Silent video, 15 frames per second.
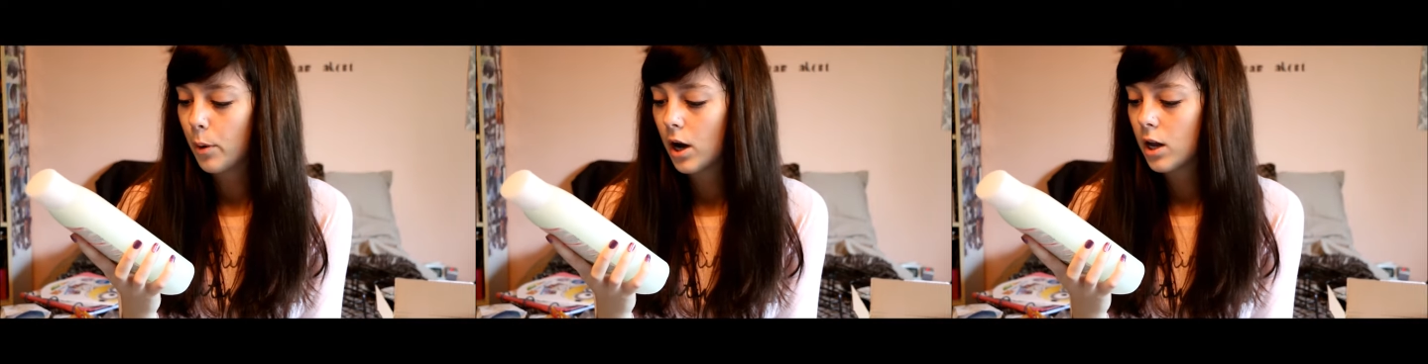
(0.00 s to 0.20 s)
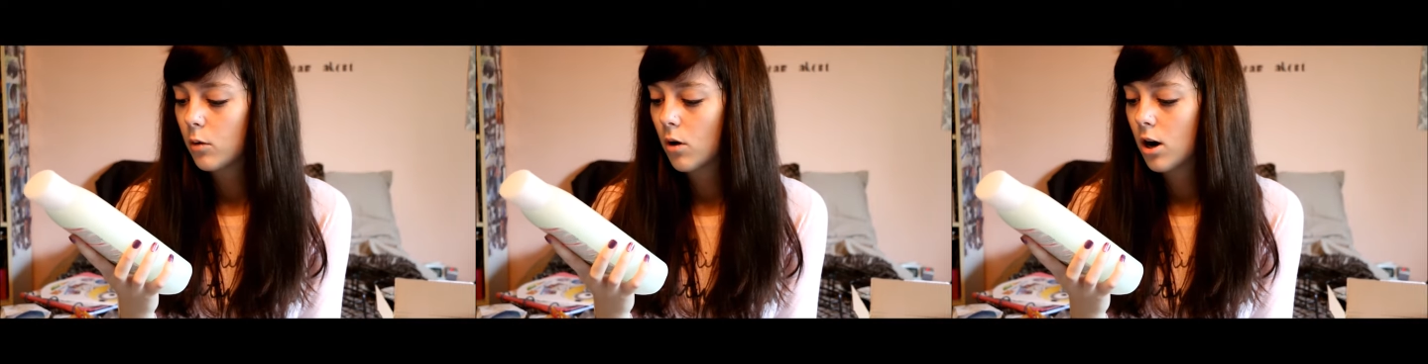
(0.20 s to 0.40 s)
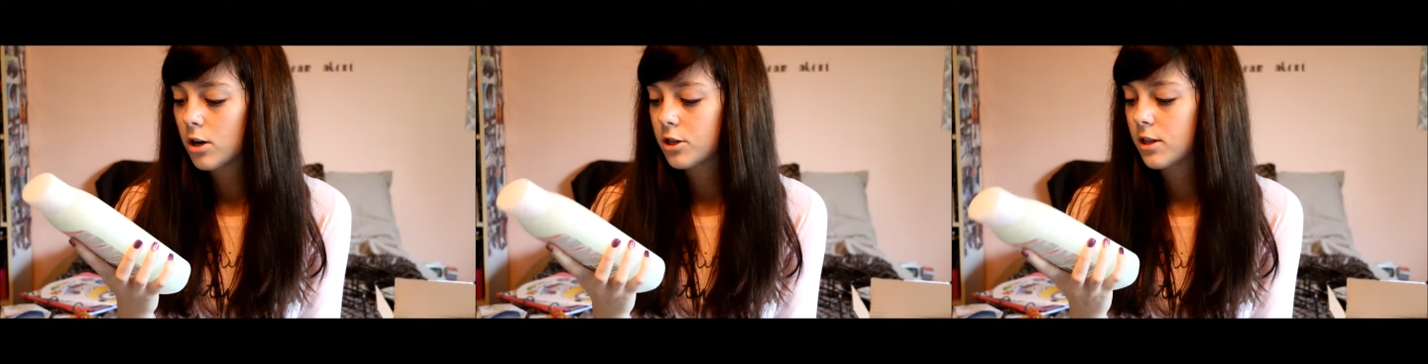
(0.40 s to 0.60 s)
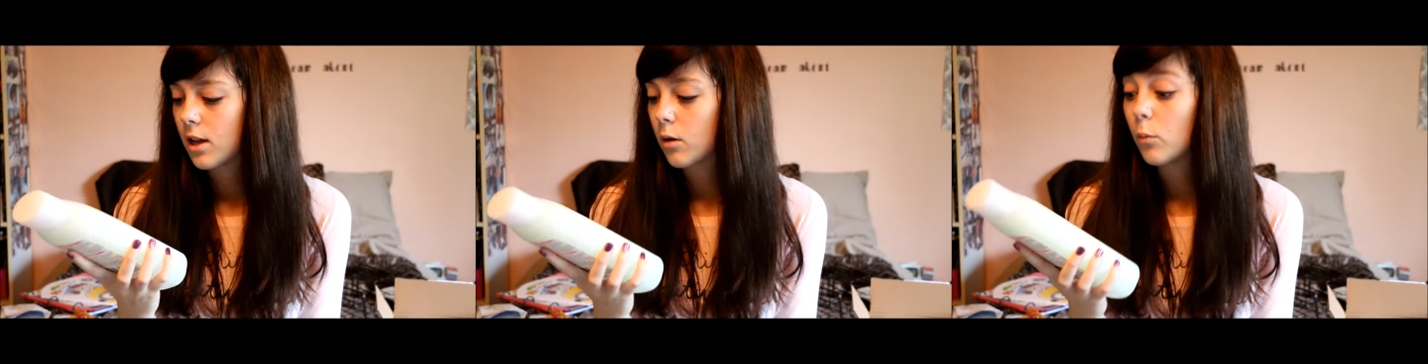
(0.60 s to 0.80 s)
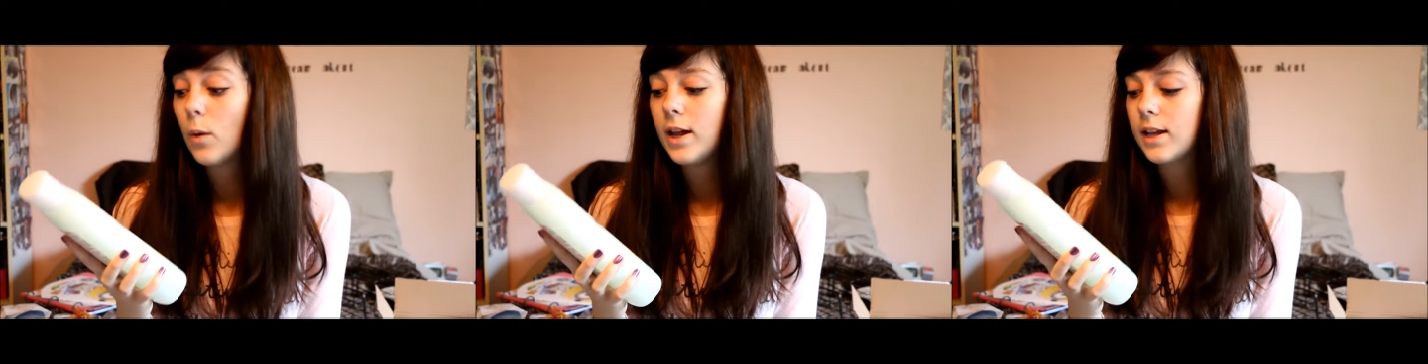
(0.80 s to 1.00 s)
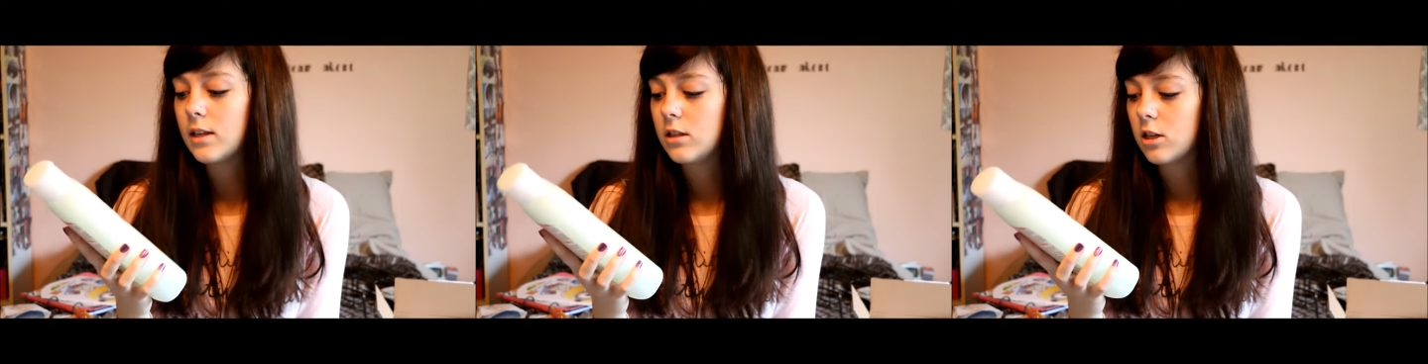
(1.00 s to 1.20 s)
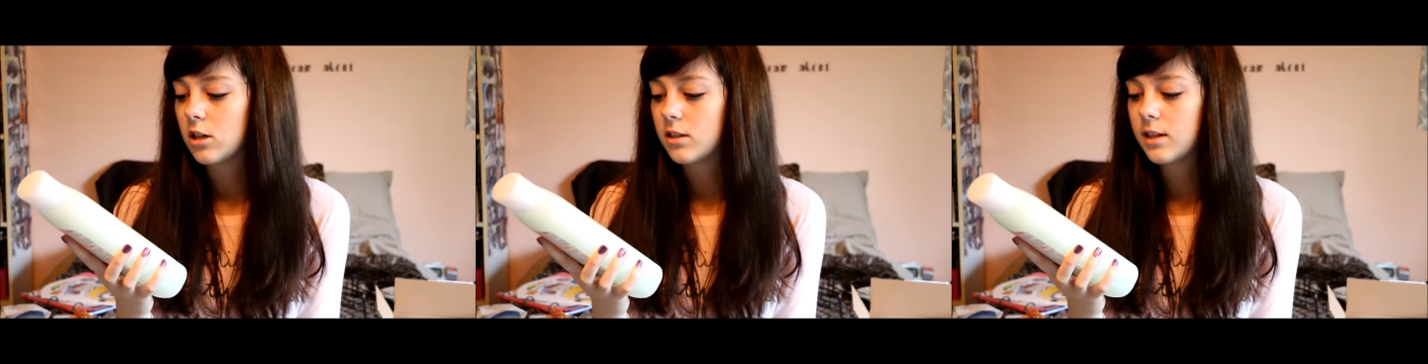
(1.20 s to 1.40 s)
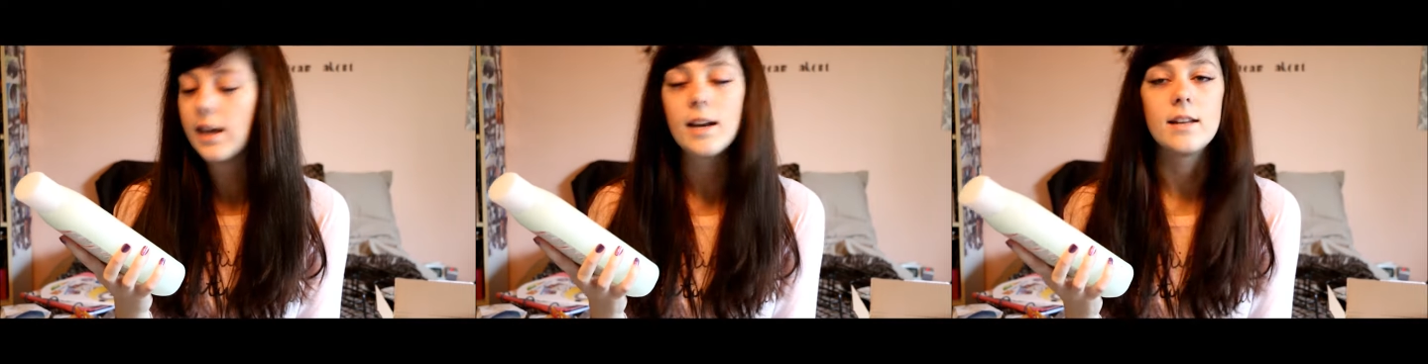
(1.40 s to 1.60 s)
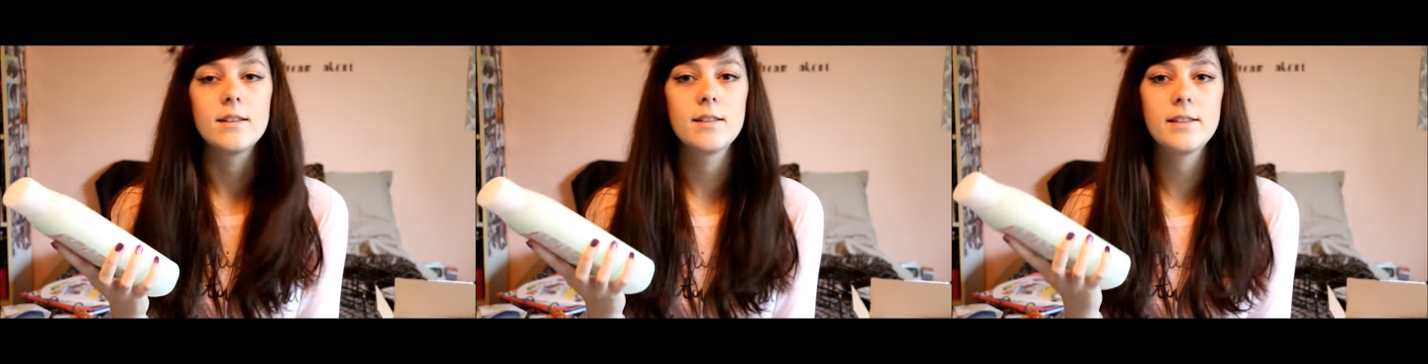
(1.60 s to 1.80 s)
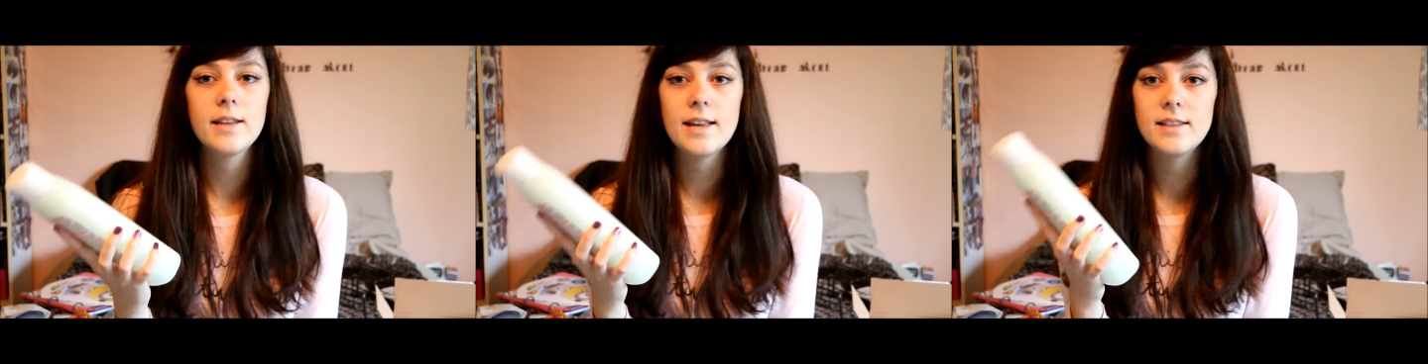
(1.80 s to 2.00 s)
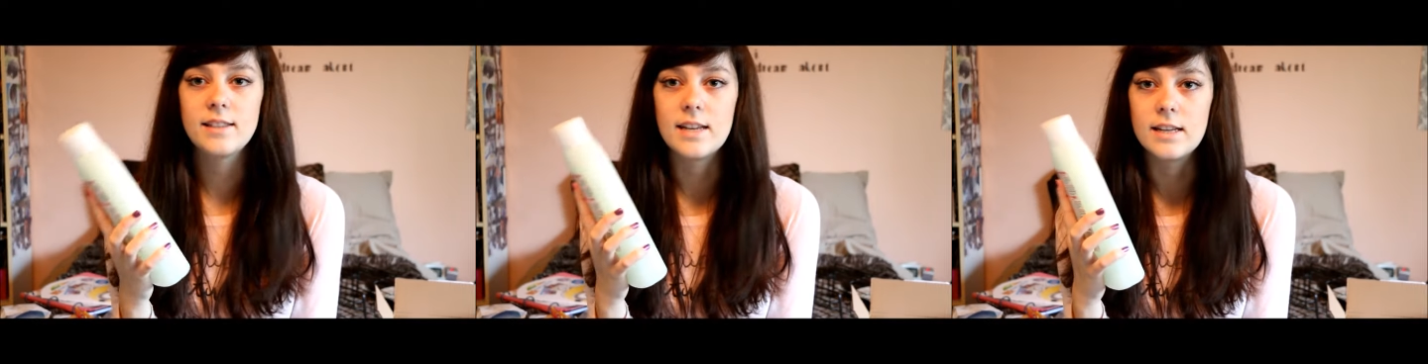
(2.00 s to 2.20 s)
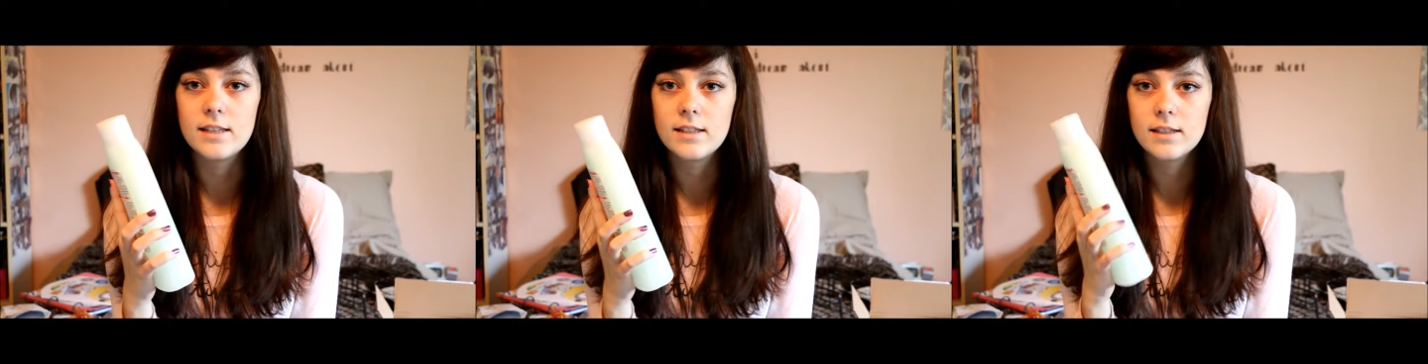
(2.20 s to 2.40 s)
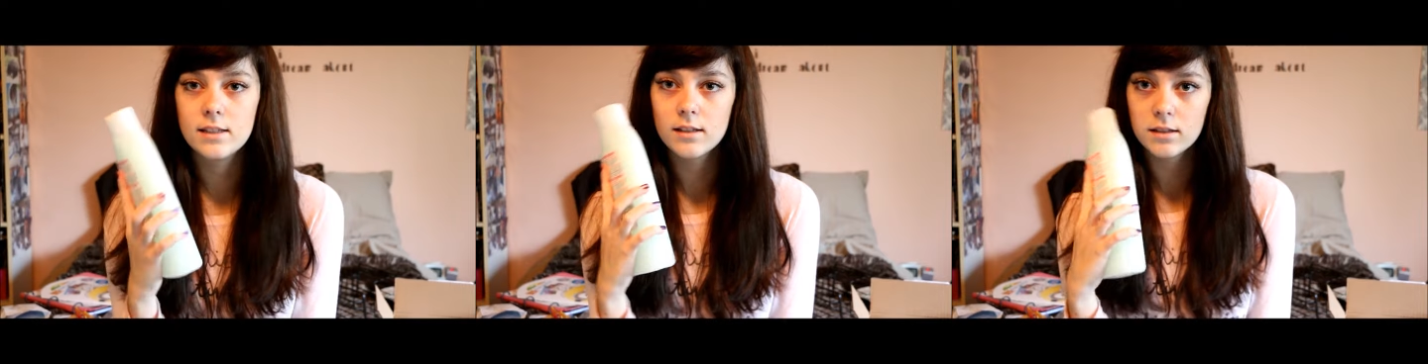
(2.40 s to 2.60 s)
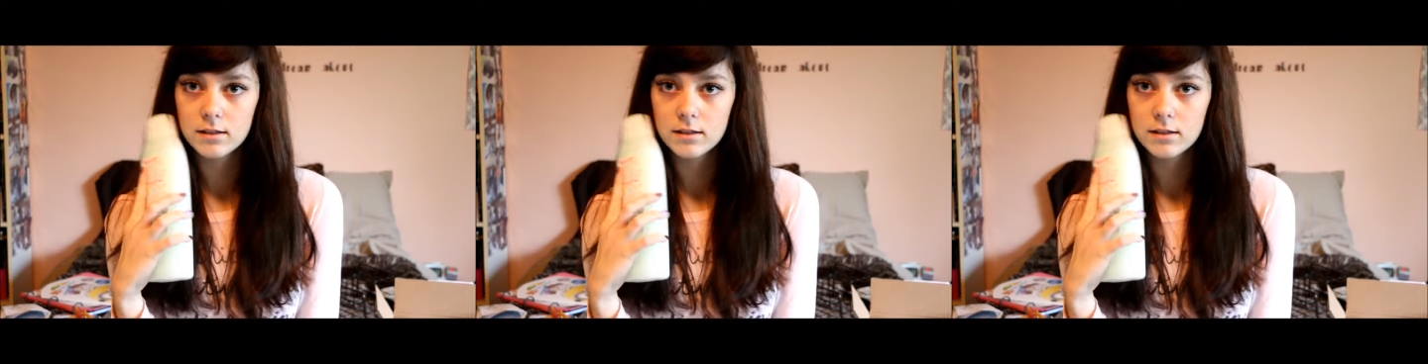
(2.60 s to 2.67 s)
Body Wash that awakens your skin and senses.